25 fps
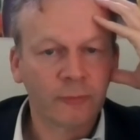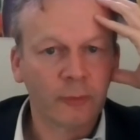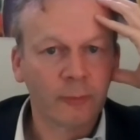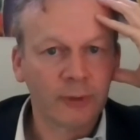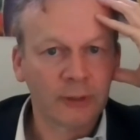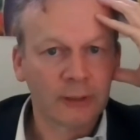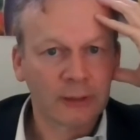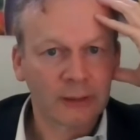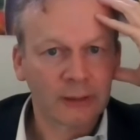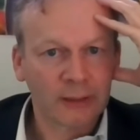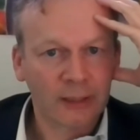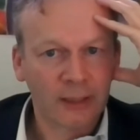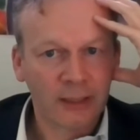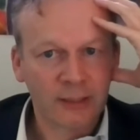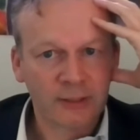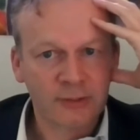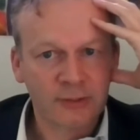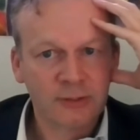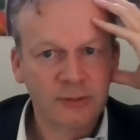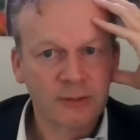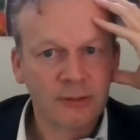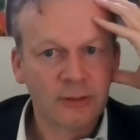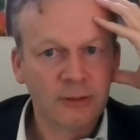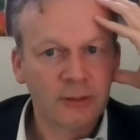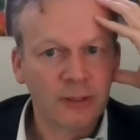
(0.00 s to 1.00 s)
for middle
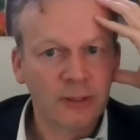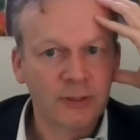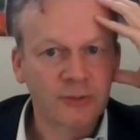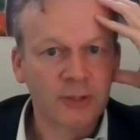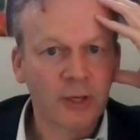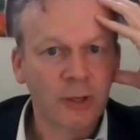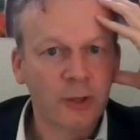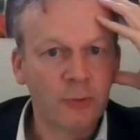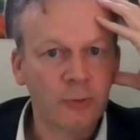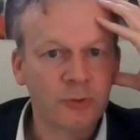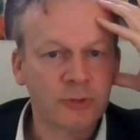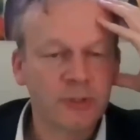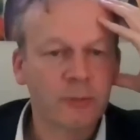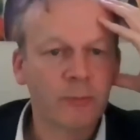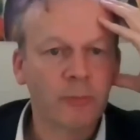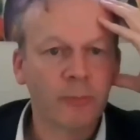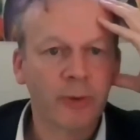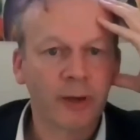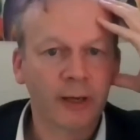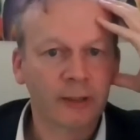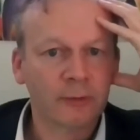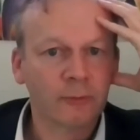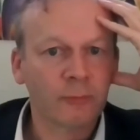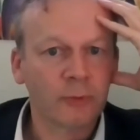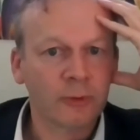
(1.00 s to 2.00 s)
class, is a huge
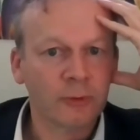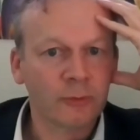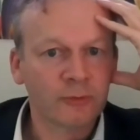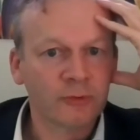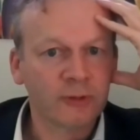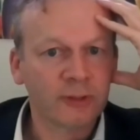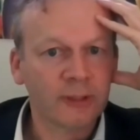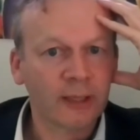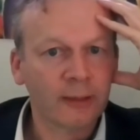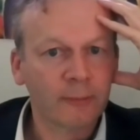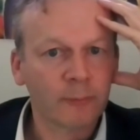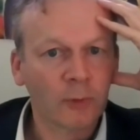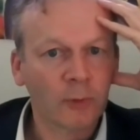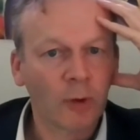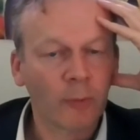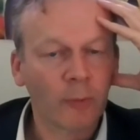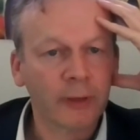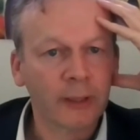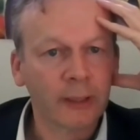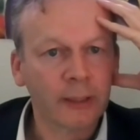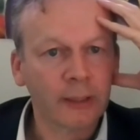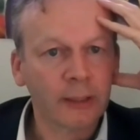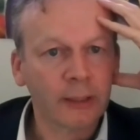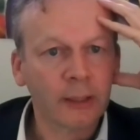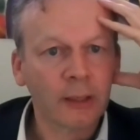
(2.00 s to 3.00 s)
impact where you see them
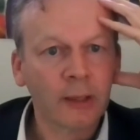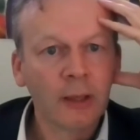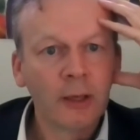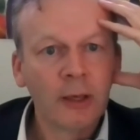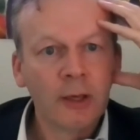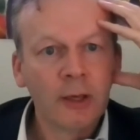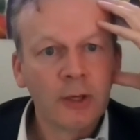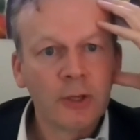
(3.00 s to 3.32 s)
coming in.